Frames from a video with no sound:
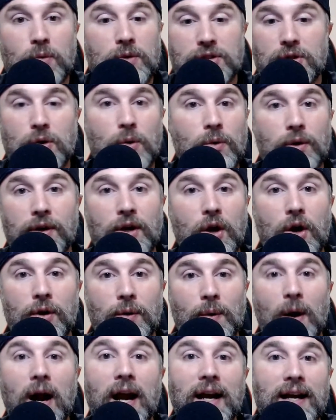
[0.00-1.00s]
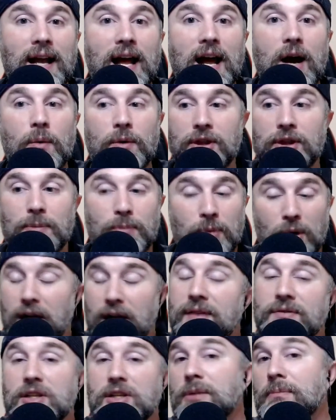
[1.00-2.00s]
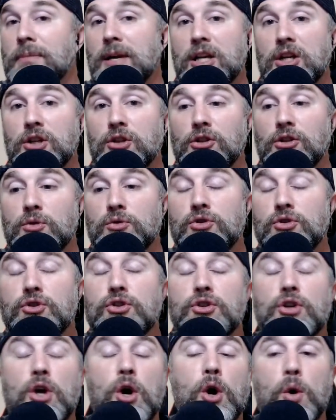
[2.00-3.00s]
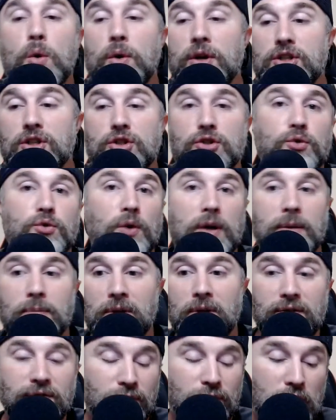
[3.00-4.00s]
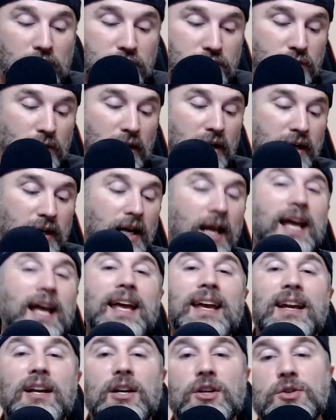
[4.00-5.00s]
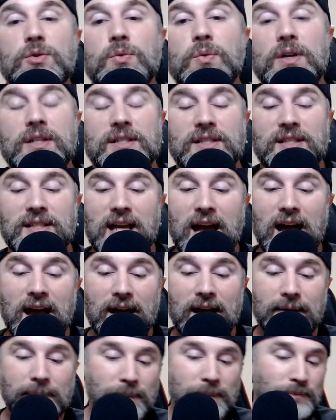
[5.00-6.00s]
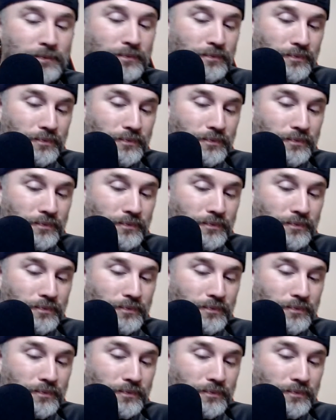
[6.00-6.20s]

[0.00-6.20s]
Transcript: what's going on right now with the Braves that are making you so extremely frustrated. Here's what's sad.